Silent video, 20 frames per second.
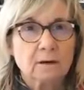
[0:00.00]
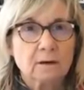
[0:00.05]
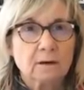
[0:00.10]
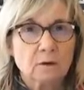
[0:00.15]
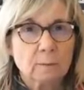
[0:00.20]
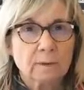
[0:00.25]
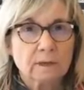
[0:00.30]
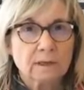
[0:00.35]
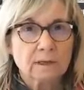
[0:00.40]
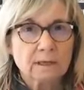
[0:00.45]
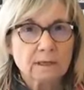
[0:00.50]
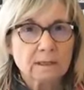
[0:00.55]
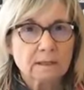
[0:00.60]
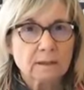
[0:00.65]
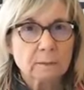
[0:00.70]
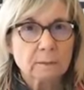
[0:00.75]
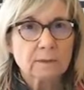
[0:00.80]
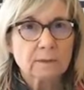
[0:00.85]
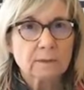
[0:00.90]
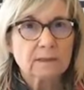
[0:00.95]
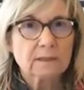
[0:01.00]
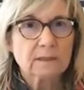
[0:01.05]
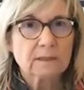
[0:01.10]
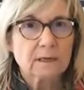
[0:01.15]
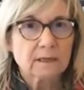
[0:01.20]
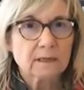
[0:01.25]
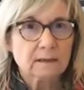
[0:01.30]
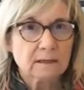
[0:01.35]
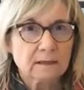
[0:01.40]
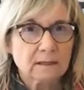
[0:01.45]
of the participants
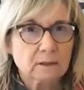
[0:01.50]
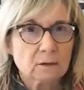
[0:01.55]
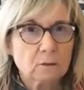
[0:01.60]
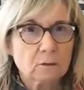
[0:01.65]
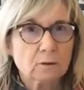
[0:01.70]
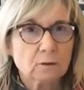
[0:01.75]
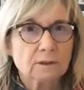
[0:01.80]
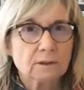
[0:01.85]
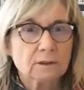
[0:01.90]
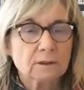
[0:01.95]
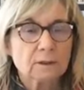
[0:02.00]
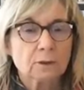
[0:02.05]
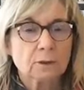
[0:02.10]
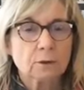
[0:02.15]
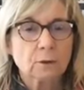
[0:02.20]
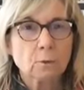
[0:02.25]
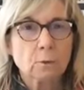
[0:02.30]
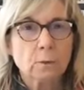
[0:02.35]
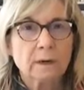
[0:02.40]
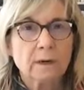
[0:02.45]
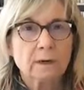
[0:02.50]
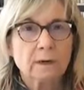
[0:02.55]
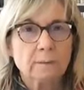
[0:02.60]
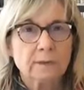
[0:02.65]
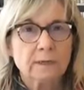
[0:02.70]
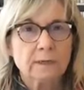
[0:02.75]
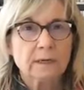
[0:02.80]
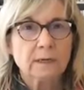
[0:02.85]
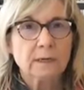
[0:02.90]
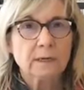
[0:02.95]
in this course, you will
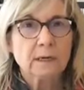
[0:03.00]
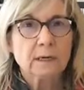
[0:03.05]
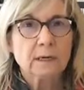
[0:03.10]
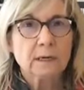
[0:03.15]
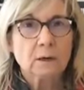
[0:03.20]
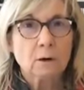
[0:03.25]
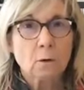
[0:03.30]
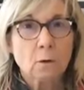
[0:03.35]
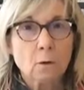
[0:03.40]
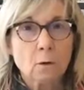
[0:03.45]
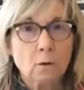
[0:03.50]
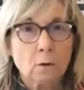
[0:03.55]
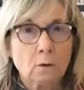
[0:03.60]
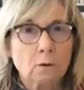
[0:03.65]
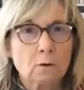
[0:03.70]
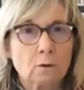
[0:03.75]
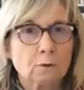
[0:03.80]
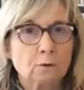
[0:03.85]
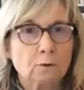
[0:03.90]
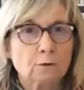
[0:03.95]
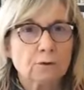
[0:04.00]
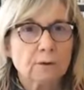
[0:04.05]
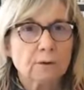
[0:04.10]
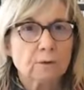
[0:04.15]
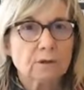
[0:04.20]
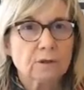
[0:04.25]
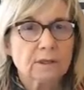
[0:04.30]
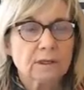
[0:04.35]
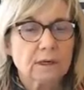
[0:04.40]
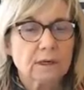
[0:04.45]
be all
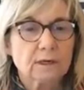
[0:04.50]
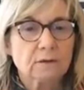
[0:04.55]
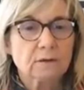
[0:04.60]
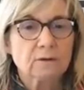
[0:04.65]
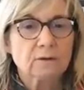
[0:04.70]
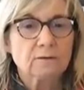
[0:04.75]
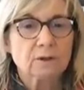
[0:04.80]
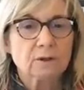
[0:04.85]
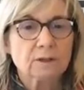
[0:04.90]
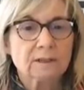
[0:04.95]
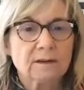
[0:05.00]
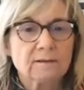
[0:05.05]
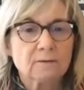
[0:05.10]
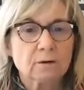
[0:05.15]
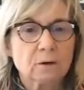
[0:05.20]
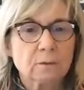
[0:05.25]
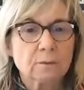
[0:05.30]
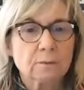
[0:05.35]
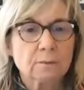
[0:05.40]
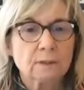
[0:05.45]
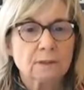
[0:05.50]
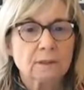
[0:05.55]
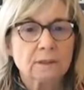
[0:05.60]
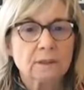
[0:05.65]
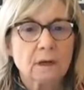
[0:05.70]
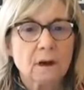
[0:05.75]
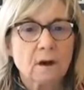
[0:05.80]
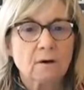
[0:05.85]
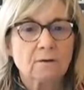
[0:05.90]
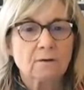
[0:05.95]
contributing to the
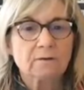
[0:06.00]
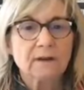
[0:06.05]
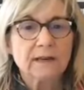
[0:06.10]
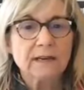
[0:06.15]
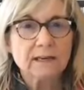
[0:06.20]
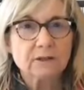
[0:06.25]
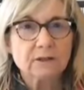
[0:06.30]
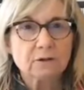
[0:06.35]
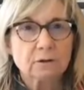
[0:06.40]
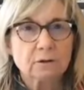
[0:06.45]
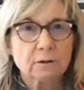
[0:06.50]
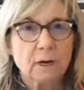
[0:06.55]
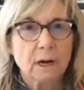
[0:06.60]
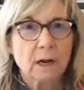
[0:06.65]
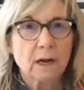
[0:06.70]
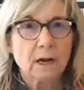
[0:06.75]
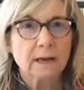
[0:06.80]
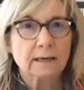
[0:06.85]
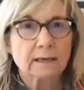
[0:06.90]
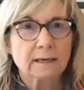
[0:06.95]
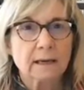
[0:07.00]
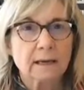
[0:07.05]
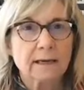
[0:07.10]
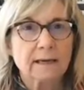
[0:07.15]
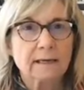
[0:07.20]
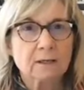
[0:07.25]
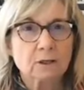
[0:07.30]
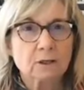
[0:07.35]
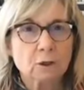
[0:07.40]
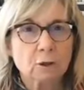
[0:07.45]
development of intra- and
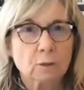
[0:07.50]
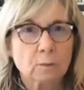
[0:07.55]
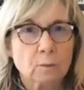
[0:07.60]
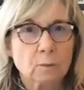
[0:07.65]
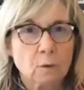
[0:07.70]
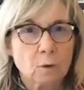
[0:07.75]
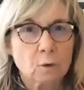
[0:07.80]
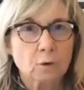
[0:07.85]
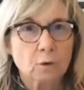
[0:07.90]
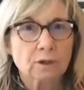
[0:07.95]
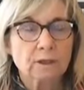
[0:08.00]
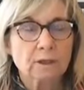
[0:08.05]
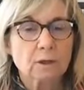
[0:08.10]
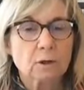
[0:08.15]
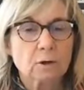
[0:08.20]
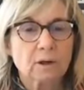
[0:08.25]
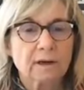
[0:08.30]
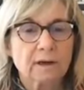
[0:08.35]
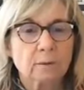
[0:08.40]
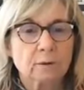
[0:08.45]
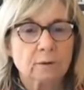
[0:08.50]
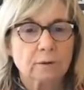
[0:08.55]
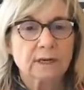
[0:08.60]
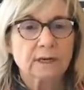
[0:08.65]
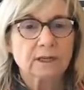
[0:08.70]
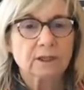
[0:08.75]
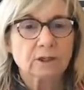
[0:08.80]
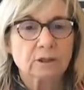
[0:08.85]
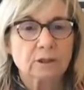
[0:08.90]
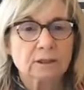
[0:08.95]
inter-board
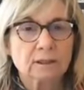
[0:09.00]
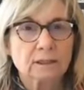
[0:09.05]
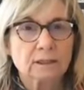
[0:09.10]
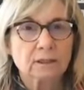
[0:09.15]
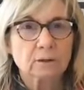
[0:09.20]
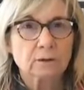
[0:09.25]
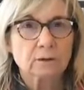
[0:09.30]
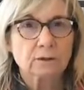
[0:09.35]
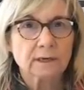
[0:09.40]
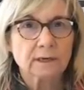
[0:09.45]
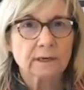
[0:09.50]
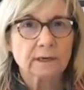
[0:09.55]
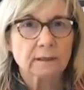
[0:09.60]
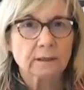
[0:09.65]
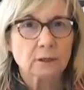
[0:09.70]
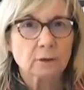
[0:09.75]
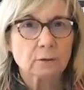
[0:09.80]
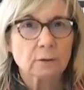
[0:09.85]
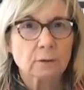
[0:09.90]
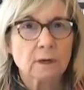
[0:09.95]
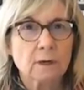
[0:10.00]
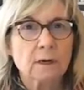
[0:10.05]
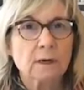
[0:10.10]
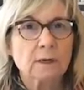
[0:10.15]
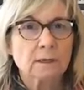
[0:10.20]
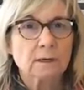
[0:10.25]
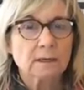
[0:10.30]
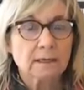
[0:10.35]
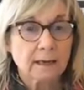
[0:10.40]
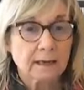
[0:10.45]
collaborations in Ontario,
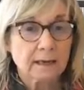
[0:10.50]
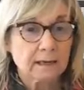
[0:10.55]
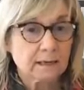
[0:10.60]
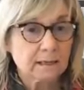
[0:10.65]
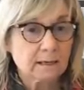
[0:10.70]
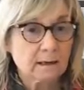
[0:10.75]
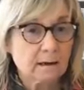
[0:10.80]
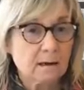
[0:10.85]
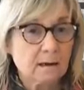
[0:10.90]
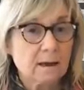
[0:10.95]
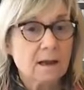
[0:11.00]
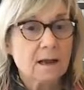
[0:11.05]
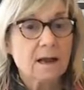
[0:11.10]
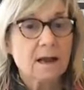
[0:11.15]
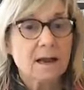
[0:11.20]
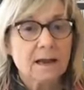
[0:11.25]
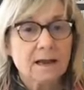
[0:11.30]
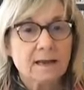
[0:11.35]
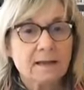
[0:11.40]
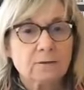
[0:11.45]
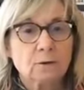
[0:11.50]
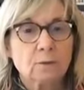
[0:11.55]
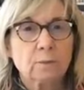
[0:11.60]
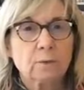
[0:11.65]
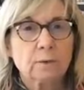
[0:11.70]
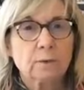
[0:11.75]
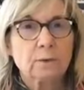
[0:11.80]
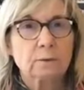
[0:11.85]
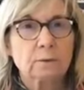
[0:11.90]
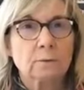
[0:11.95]
Canada, and the
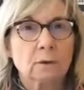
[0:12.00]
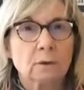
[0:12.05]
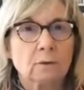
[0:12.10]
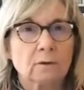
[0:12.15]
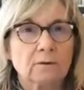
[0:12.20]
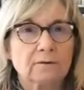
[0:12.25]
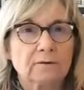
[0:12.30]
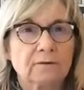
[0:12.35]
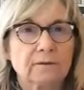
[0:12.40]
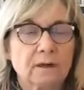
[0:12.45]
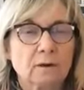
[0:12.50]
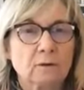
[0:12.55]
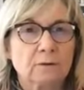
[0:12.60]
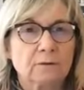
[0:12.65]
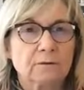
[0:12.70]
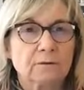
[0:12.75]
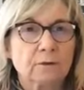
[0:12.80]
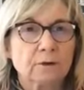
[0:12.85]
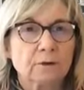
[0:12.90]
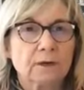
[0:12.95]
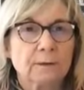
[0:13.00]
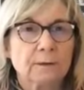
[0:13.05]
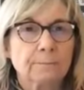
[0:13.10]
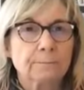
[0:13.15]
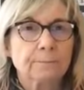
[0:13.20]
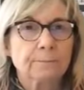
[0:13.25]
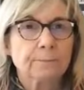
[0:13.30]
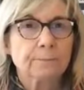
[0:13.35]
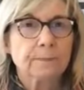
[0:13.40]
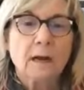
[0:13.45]
plural Francophonie.
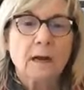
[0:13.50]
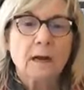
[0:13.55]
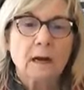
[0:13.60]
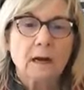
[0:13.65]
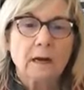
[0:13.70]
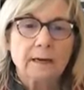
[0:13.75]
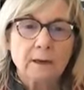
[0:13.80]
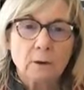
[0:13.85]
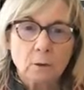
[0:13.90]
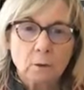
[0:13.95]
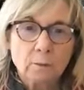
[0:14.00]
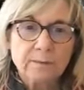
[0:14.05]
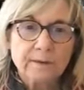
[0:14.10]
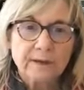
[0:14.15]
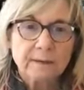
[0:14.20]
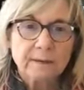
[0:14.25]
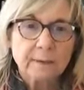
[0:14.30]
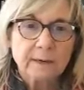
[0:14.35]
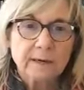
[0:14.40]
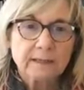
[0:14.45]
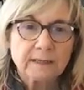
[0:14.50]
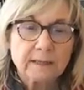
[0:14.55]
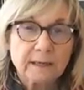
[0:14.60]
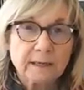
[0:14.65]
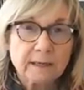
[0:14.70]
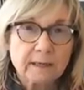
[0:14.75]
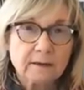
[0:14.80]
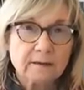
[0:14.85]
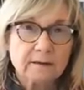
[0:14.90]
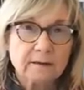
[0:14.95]
I hope that by
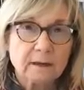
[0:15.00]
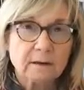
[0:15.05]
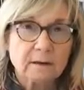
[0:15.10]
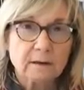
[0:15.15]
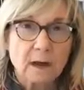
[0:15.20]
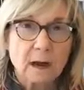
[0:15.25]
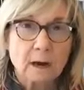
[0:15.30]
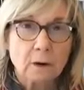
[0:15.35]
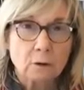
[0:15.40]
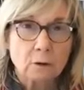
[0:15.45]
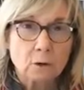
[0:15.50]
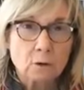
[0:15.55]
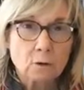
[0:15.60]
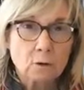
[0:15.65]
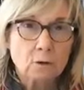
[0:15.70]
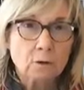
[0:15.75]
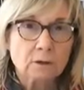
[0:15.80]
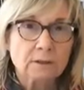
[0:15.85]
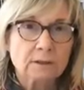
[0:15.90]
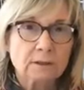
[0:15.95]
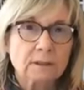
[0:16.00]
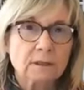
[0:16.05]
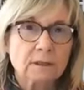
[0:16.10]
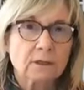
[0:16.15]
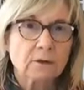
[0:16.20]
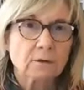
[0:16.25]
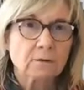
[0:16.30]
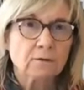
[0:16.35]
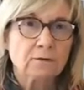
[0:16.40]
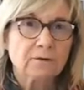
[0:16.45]
taking our course,
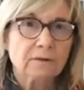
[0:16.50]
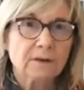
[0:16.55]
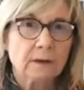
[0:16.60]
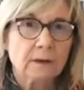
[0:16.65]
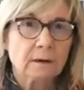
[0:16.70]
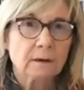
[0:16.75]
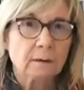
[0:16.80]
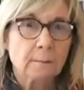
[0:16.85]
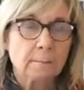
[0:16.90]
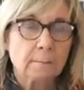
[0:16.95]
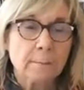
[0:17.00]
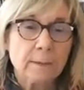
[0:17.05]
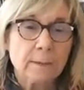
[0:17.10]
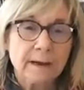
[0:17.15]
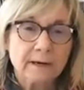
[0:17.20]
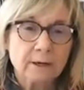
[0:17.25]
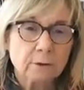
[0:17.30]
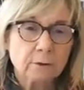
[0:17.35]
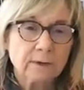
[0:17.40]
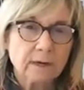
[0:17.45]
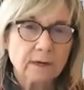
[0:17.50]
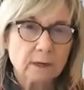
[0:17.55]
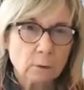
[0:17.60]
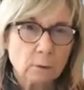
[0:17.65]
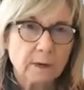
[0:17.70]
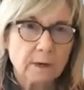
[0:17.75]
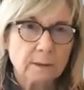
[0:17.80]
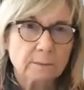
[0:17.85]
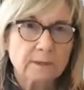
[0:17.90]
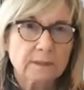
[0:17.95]
you'll feel better
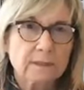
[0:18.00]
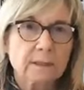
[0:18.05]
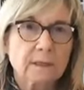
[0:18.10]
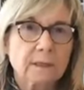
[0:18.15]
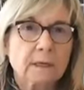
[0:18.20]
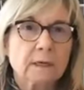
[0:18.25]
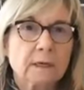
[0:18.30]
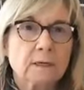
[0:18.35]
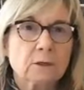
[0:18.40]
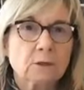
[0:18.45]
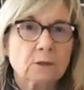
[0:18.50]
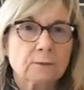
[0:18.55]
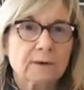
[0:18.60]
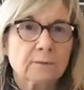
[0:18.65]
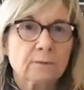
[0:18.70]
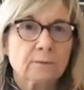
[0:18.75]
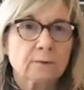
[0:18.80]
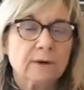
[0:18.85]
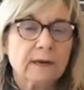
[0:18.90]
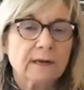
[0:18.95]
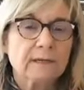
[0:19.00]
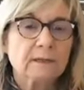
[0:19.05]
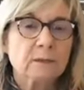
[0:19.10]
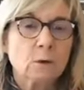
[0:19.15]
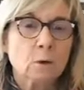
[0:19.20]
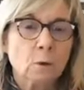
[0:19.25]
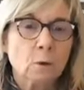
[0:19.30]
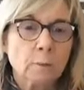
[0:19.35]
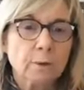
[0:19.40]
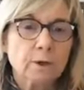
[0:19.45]
equipped to
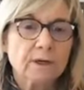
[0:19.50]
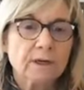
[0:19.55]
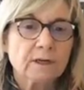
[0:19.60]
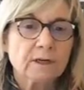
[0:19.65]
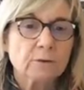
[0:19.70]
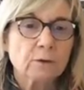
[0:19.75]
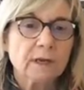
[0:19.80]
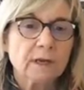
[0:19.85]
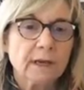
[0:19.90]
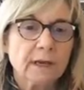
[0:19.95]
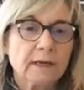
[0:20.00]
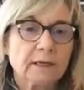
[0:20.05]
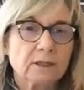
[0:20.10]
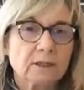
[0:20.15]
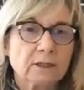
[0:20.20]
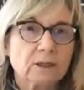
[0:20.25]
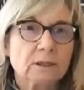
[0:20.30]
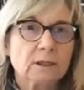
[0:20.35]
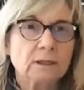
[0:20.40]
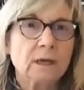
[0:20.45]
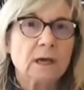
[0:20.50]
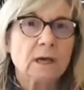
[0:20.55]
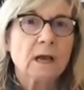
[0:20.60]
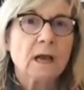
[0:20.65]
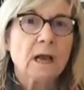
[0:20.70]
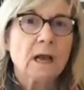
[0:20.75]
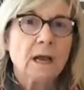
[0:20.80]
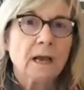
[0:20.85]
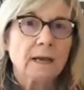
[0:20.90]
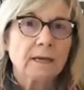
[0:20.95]
embrace open education
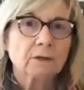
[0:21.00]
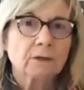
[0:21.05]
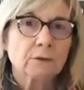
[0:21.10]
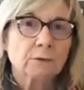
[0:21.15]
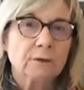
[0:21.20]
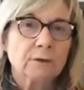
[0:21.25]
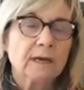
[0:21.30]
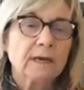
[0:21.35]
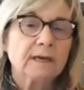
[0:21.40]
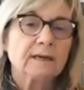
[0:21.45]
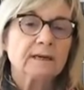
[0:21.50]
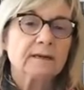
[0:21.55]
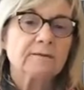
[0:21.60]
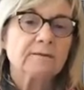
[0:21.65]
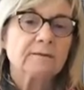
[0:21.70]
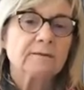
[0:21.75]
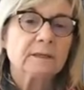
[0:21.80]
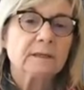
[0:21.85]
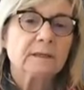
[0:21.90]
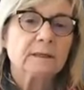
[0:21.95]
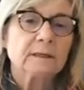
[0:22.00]
and creative